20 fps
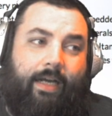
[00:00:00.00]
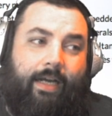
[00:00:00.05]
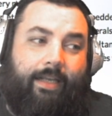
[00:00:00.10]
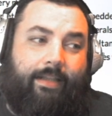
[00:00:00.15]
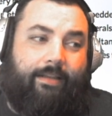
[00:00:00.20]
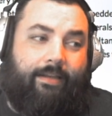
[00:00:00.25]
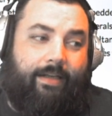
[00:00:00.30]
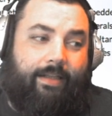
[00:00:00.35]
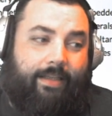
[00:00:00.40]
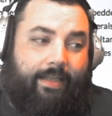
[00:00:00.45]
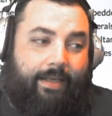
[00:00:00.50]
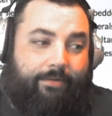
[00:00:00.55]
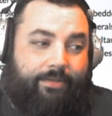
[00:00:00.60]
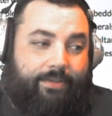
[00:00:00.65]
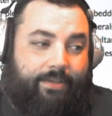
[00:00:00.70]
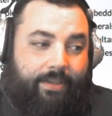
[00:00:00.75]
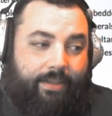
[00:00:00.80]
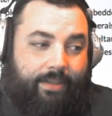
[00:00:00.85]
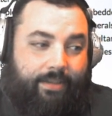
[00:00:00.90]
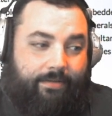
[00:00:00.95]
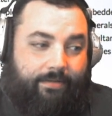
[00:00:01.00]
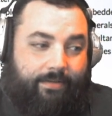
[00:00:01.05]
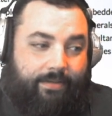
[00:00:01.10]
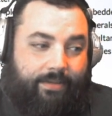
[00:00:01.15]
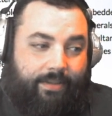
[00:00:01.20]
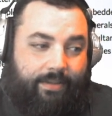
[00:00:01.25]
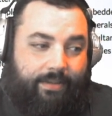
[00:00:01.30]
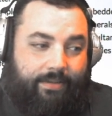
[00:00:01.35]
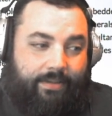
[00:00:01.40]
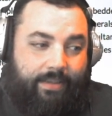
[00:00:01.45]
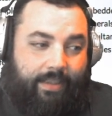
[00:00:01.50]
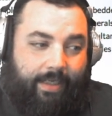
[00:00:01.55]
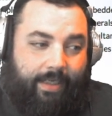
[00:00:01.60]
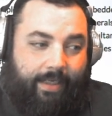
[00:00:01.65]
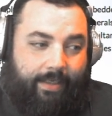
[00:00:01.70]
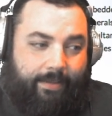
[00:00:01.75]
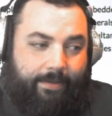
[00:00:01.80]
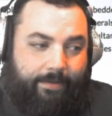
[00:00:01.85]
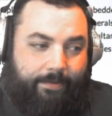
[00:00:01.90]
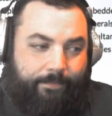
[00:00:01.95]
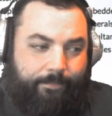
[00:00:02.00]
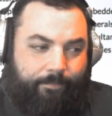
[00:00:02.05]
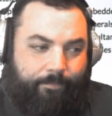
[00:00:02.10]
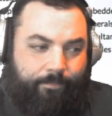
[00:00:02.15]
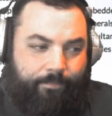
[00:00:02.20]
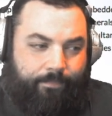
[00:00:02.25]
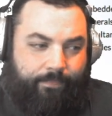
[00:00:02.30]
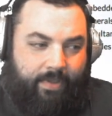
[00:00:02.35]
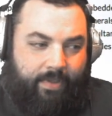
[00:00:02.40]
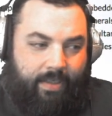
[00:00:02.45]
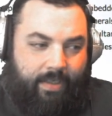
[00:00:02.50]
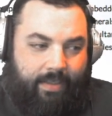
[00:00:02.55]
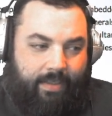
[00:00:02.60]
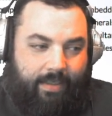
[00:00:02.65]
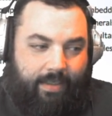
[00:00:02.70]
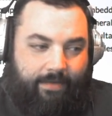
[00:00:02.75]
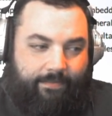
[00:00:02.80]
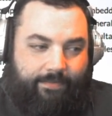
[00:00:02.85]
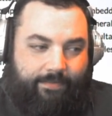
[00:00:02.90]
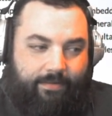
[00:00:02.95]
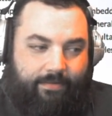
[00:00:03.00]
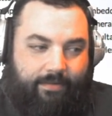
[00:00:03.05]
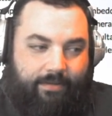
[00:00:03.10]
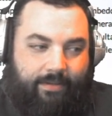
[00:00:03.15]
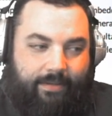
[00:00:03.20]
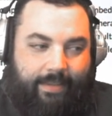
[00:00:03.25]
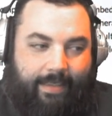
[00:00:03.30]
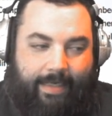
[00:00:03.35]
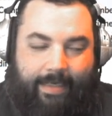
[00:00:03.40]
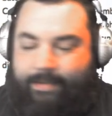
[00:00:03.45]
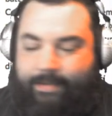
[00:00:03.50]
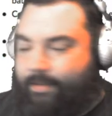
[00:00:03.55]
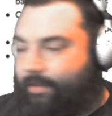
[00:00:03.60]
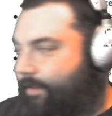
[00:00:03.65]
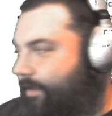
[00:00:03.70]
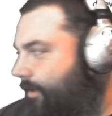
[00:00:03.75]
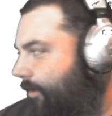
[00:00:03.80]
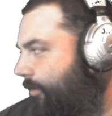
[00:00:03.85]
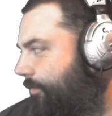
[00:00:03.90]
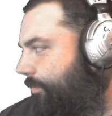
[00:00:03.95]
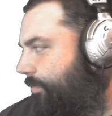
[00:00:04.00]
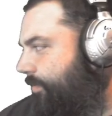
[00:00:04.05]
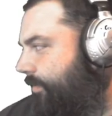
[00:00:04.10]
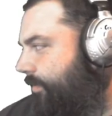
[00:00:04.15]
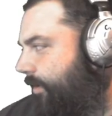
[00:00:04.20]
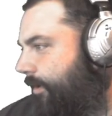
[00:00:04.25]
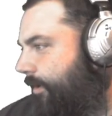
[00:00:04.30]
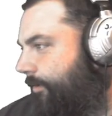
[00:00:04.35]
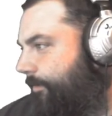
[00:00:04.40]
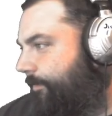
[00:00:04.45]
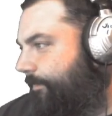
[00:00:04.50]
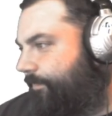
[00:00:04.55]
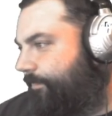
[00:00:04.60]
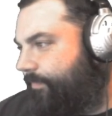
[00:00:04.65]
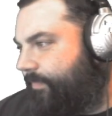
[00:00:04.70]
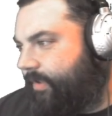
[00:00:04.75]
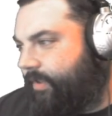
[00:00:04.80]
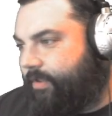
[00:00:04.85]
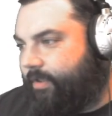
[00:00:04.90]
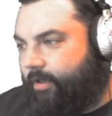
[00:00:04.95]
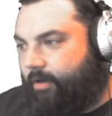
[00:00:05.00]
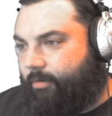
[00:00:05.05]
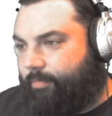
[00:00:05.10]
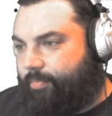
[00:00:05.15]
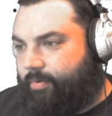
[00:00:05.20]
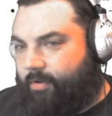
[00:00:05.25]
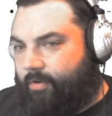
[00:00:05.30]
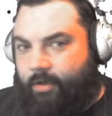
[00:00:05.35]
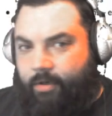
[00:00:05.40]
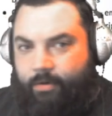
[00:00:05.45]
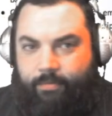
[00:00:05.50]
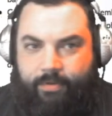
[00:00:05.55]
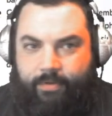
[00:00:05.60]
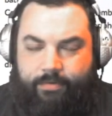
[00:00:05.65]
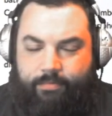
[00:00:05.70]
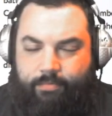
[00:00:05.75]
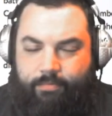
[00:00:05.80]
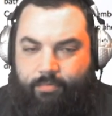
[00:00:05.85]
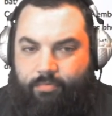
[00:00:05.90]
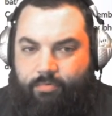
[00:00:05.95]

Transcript: I thought that was an interesting take. If you look at GoPro was